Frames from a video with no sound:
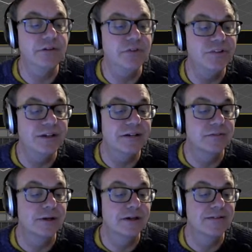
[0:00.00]
using X
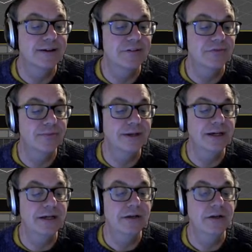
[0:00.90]
marker data from
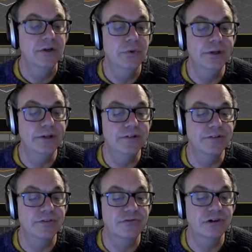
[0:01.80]
here, we need to
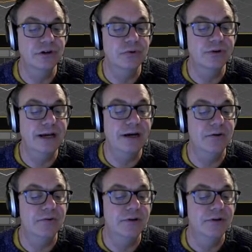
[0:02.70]
scroll
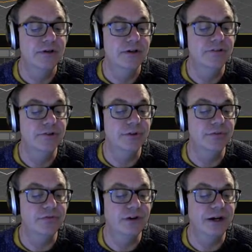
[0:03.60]
down until you
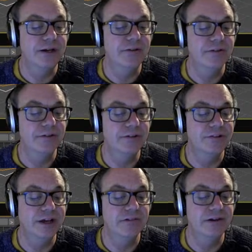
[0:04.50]
find the
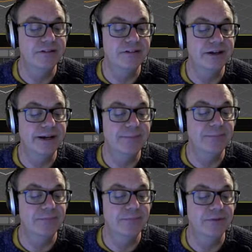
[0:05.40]
generator name
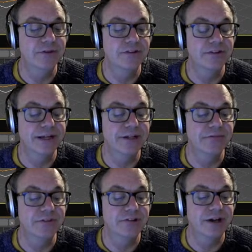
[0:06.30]
that's at the end of
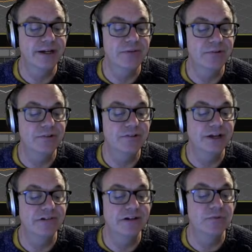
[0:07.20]
the chain, which is
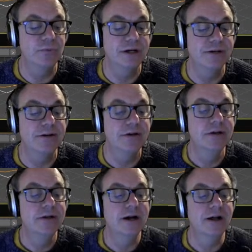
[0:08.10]
generator 1,
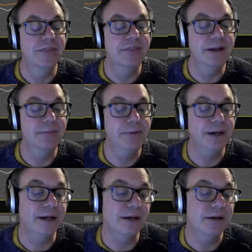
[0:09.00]
and then
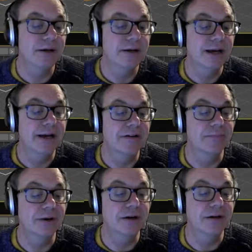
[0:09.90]
pick X
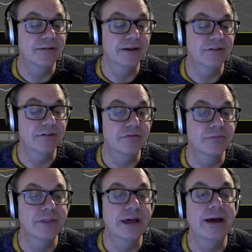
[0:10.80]
marker data
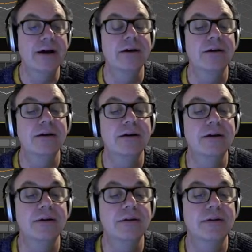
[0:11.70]
from there.
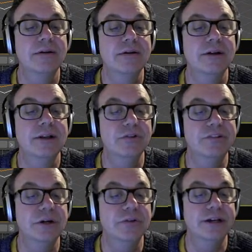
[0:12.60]
And you'll see
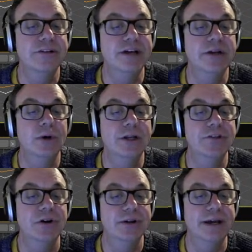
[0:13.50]
it will say
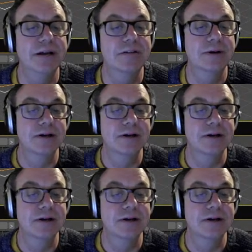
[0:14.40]
gen1.x marker